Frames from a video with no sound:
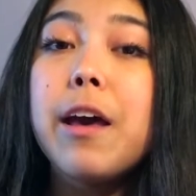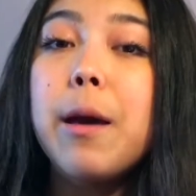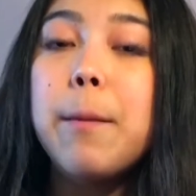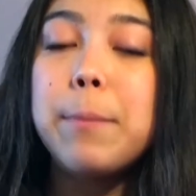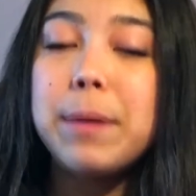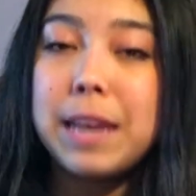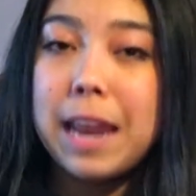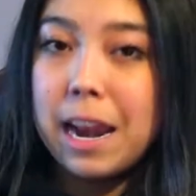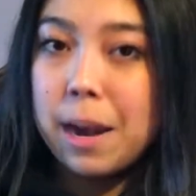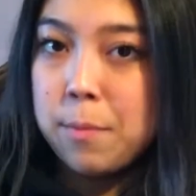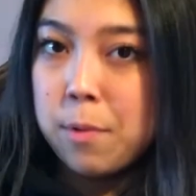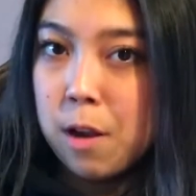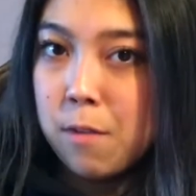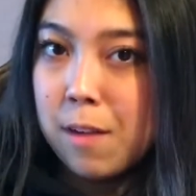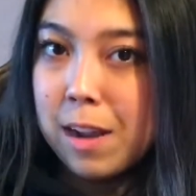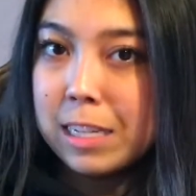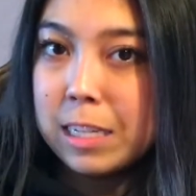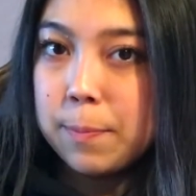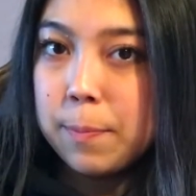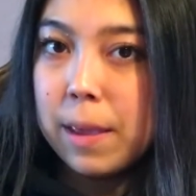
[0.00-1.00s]
banana bread
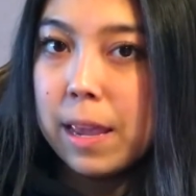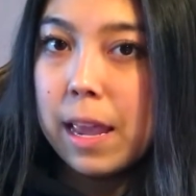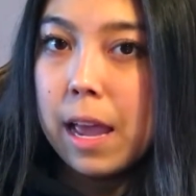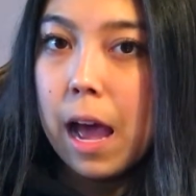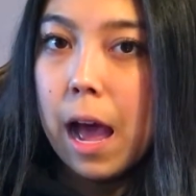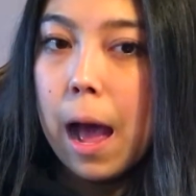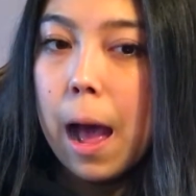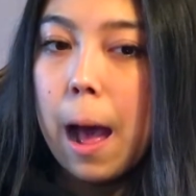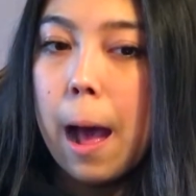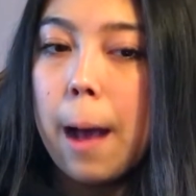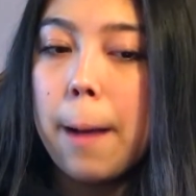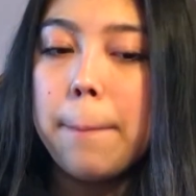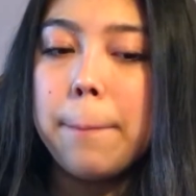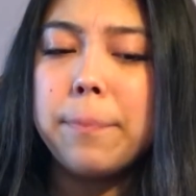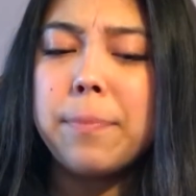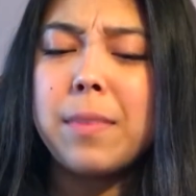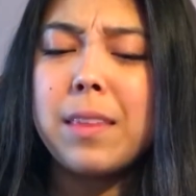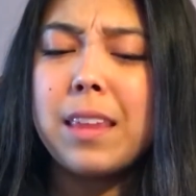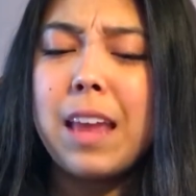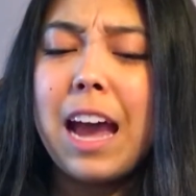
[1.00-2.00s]
recipe.
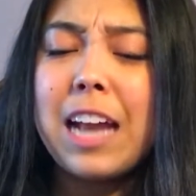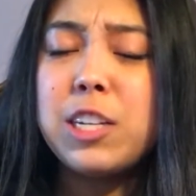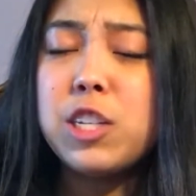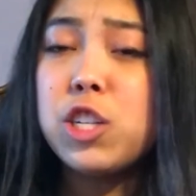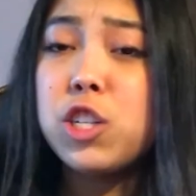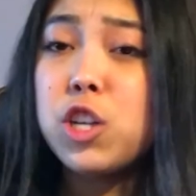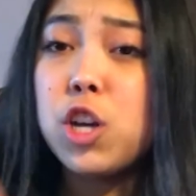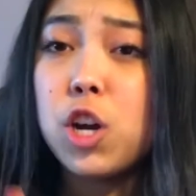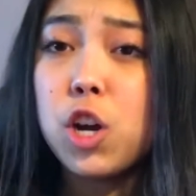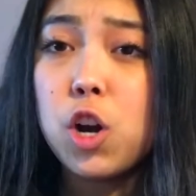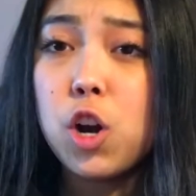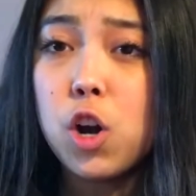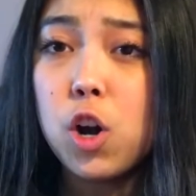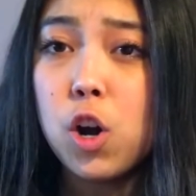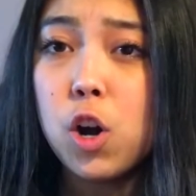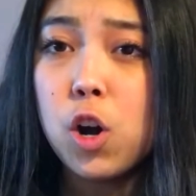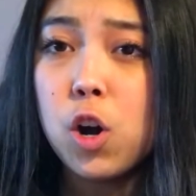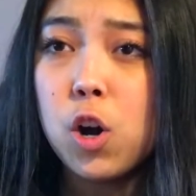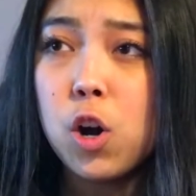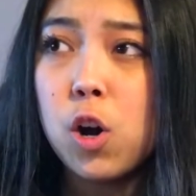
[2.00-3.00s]
I just took
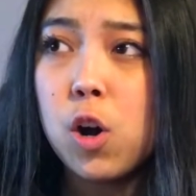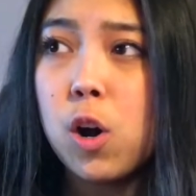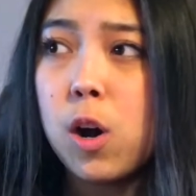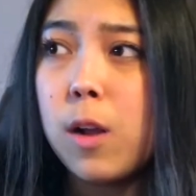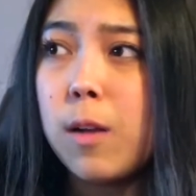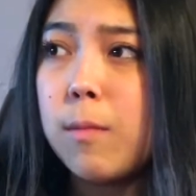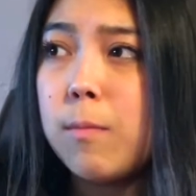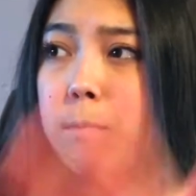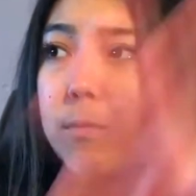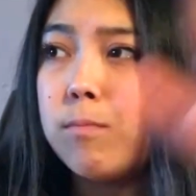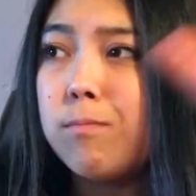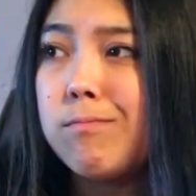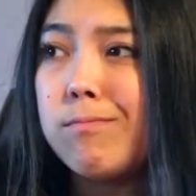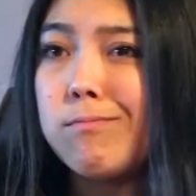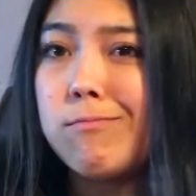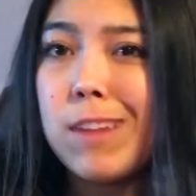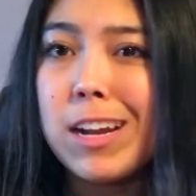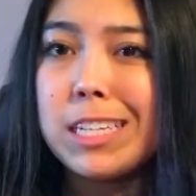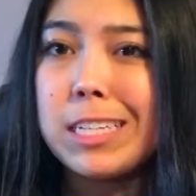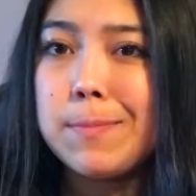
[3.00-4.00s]
her
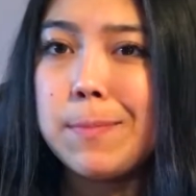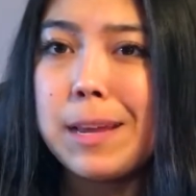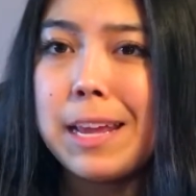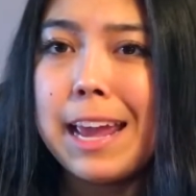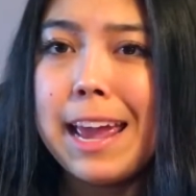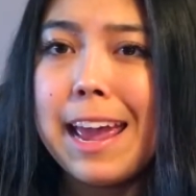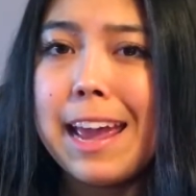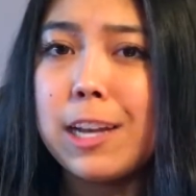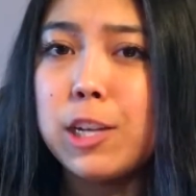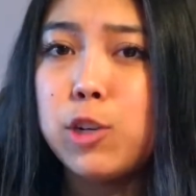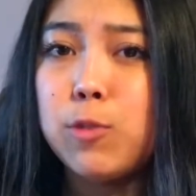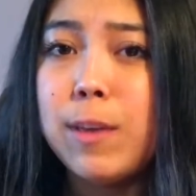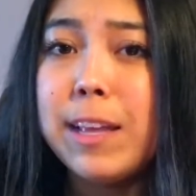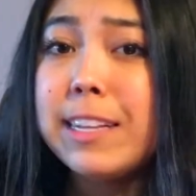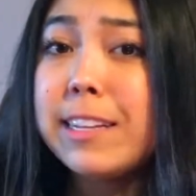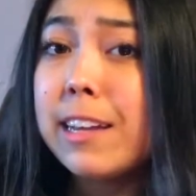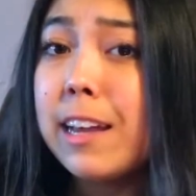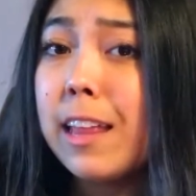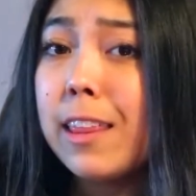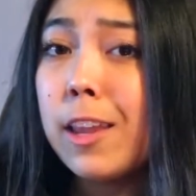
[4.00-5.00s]
recipe and
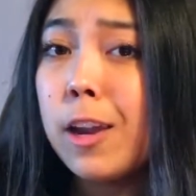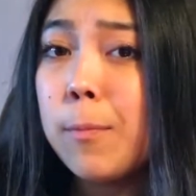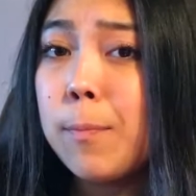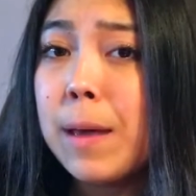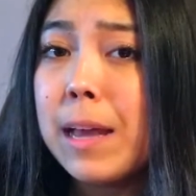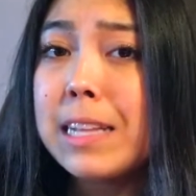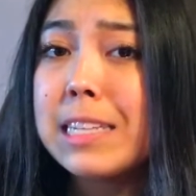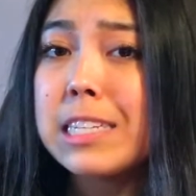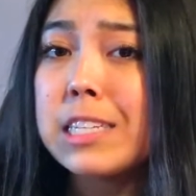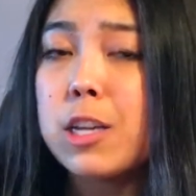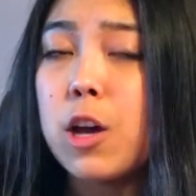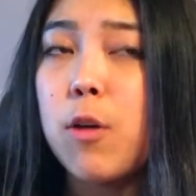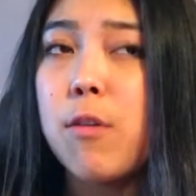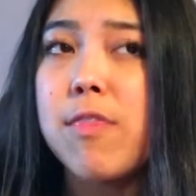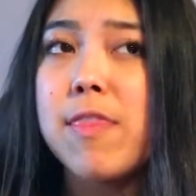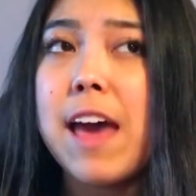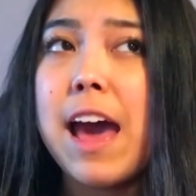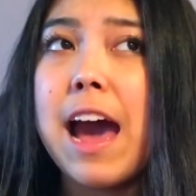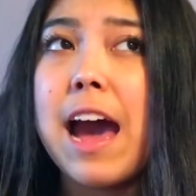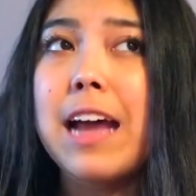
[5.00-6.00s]
tweaked it a little bit so
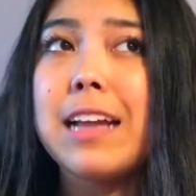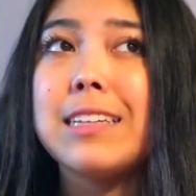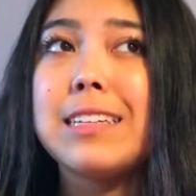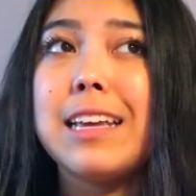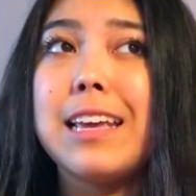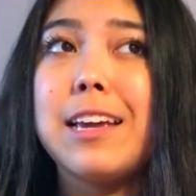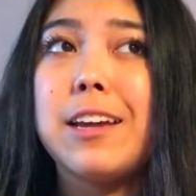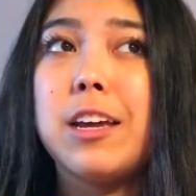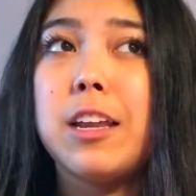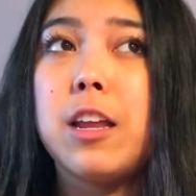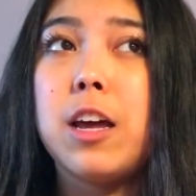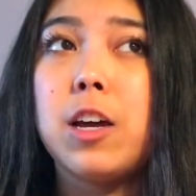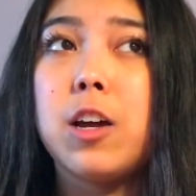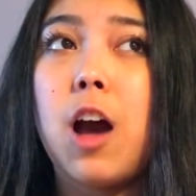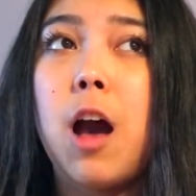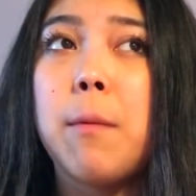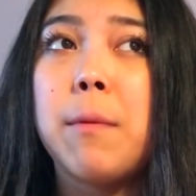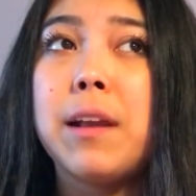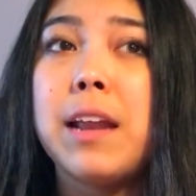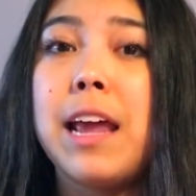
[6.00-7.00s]
that it could
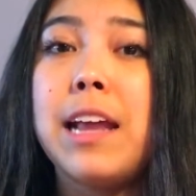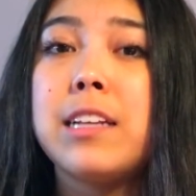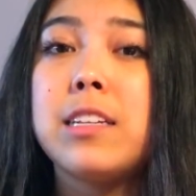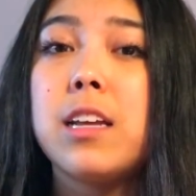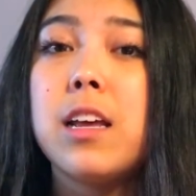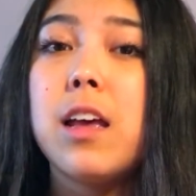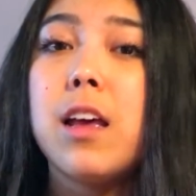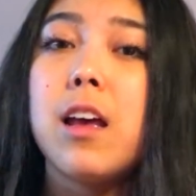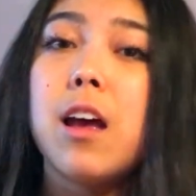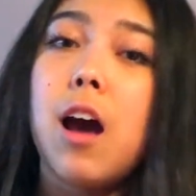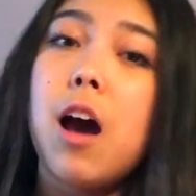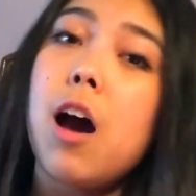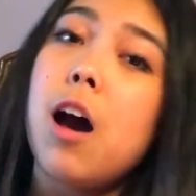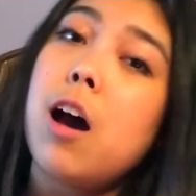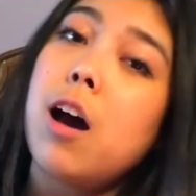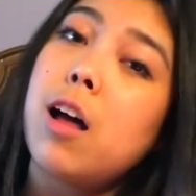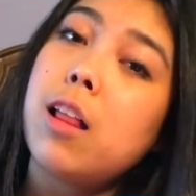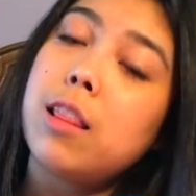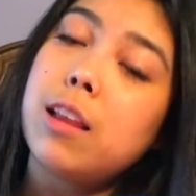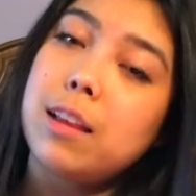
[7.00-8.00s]
accommodate
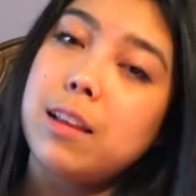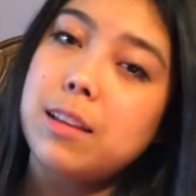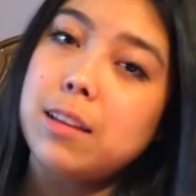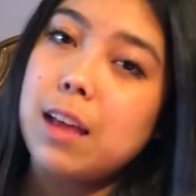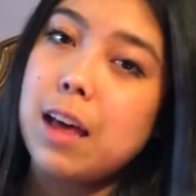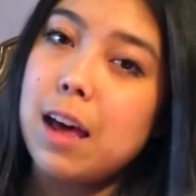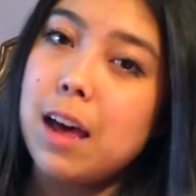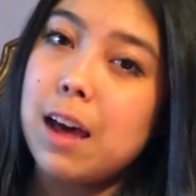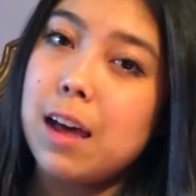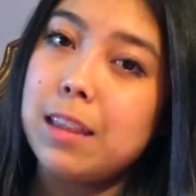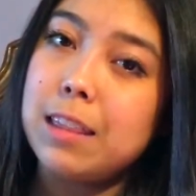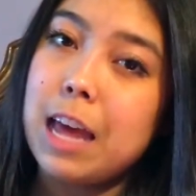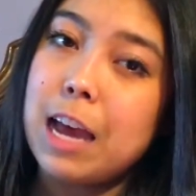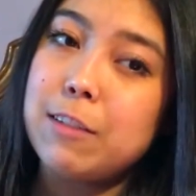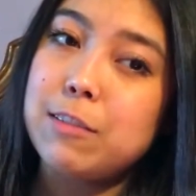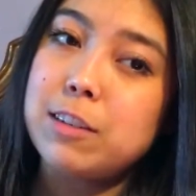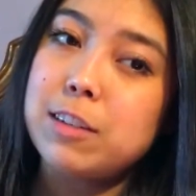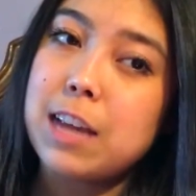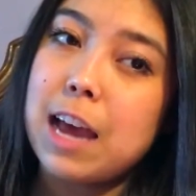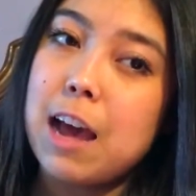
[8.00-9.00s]
all
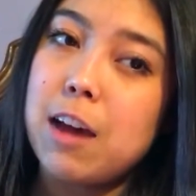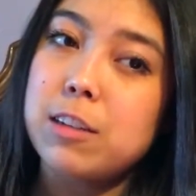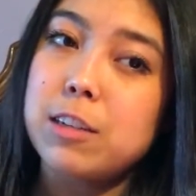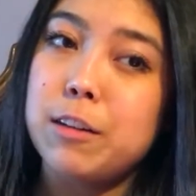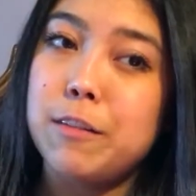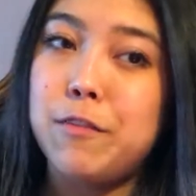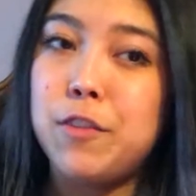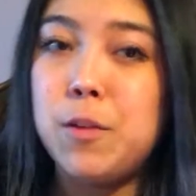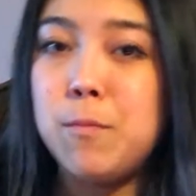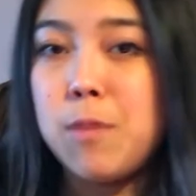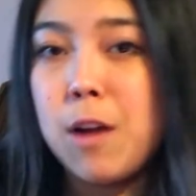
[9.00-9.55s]
lifestyles and food